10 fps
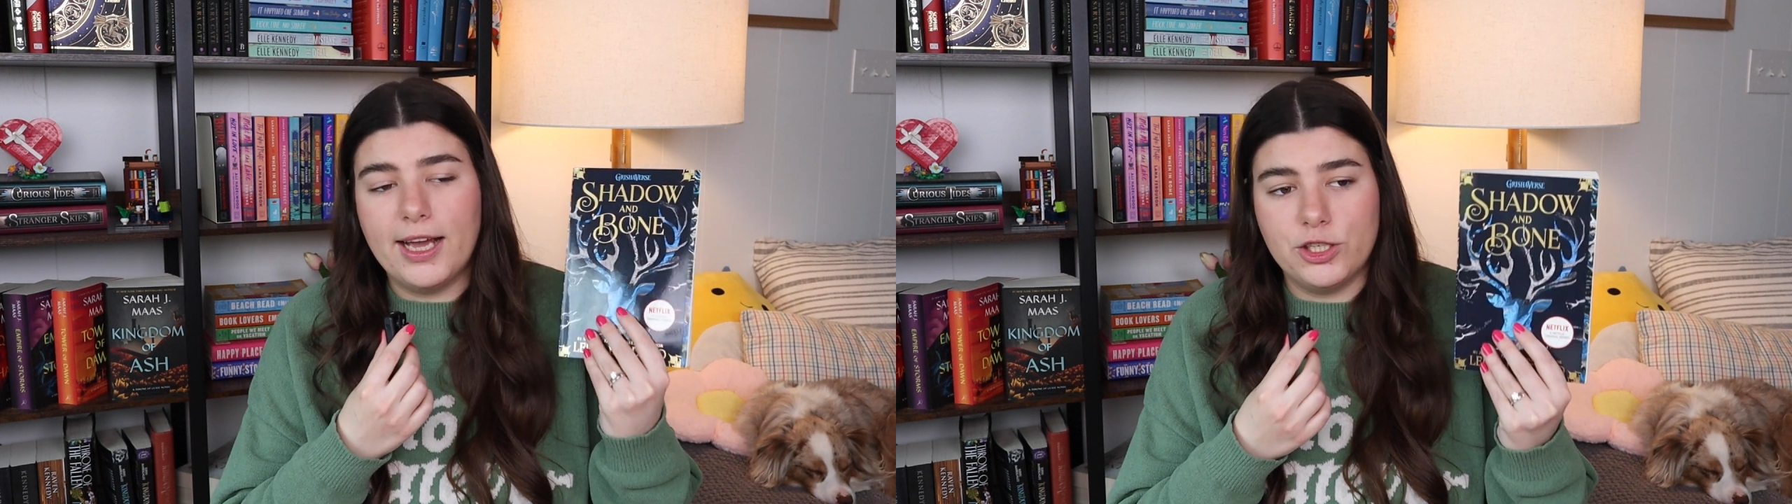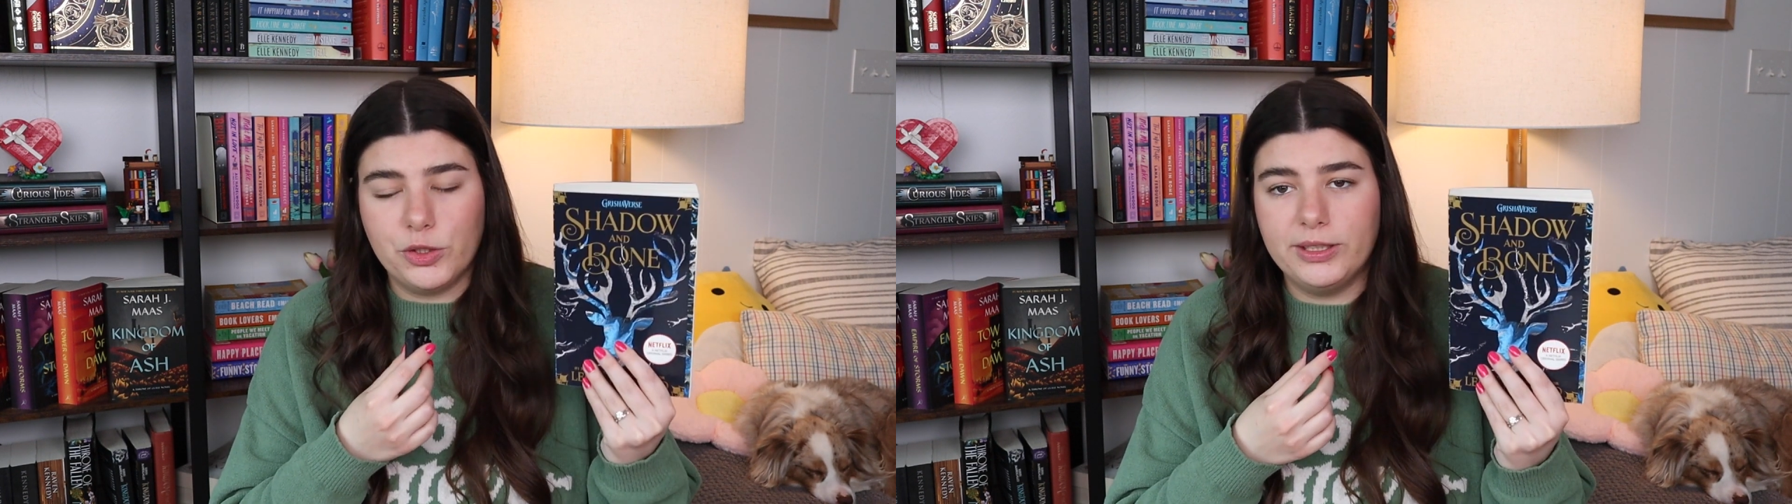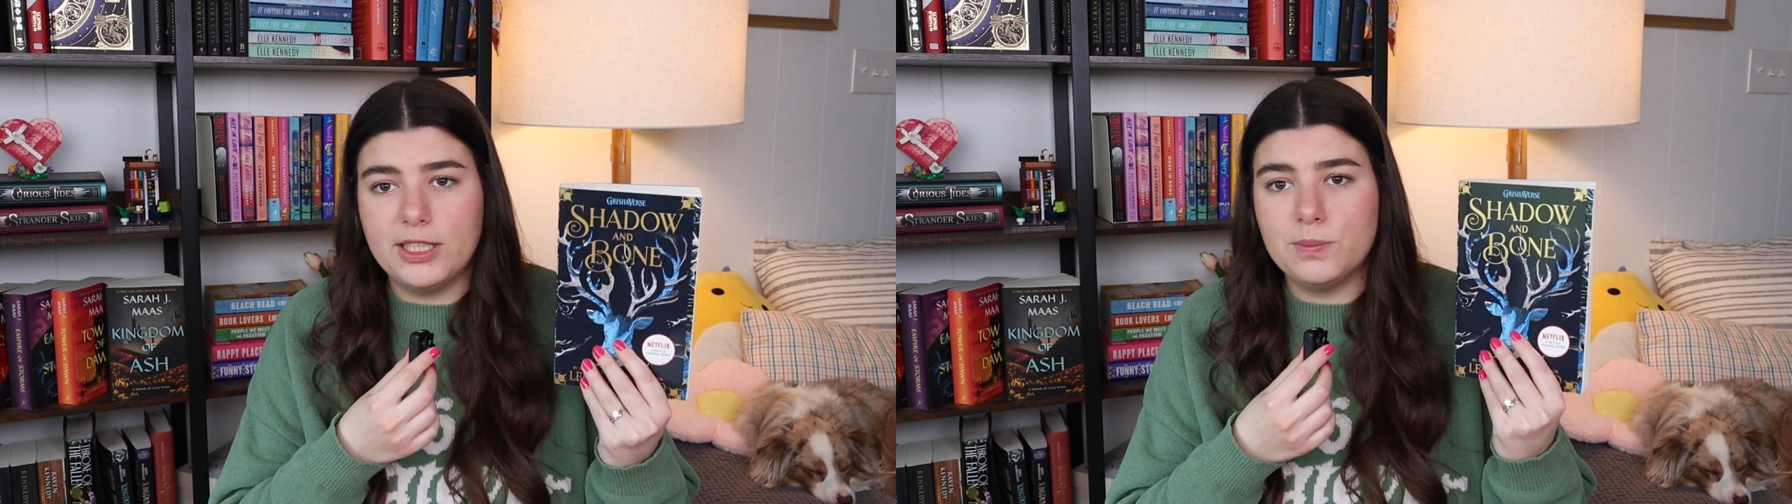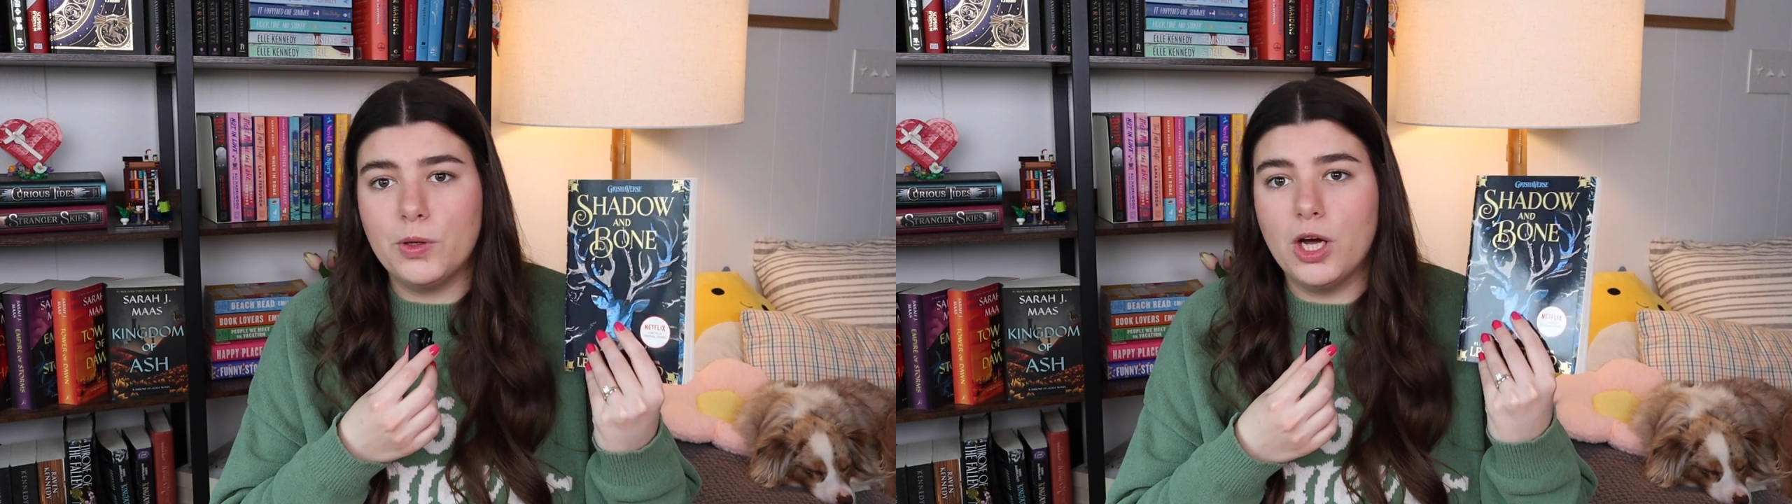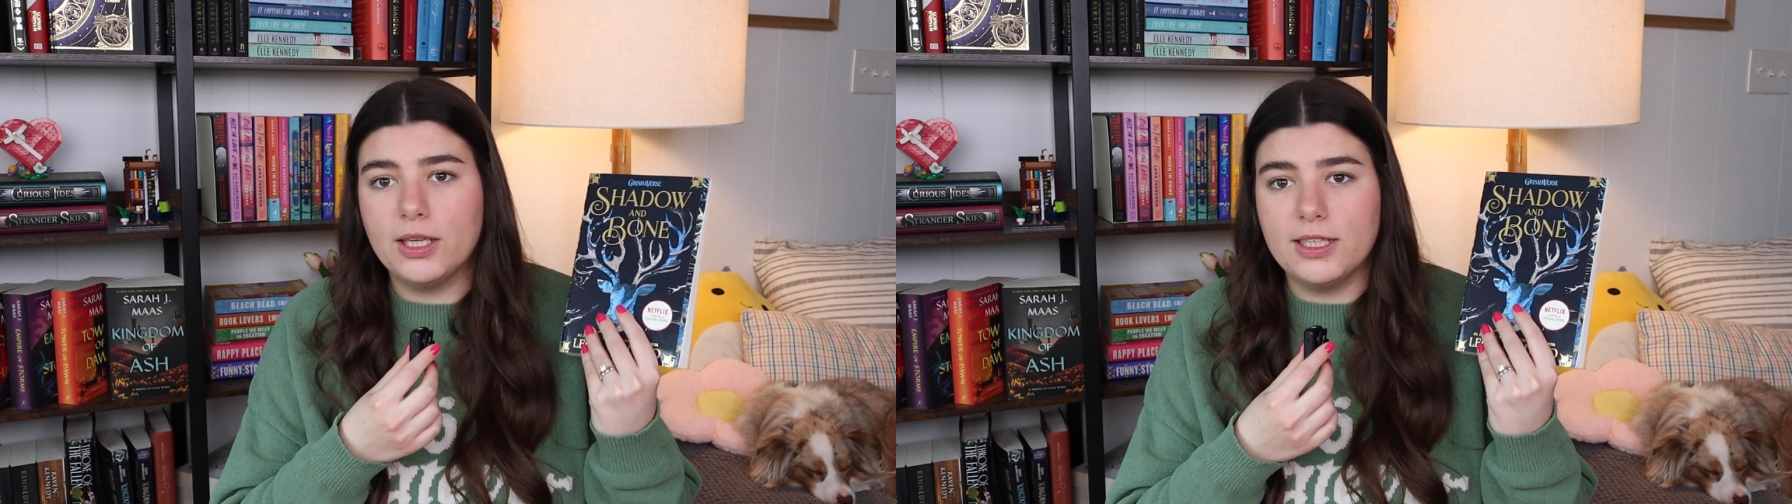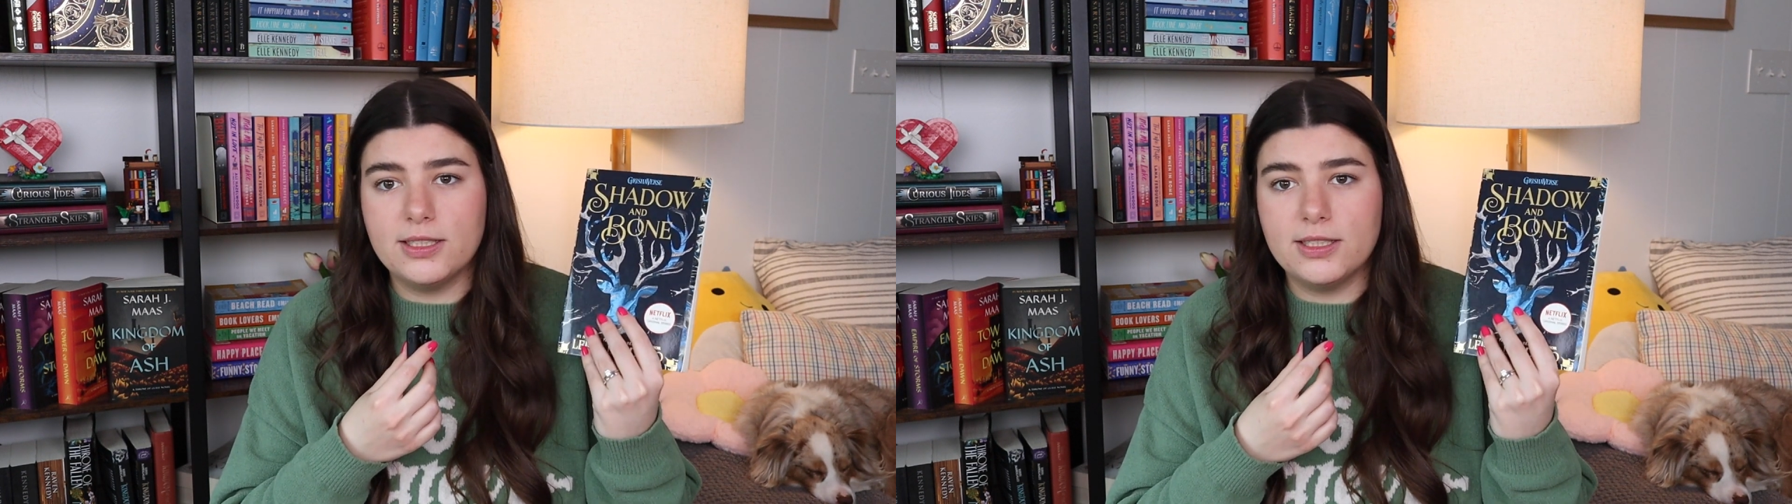I enjoyed this book.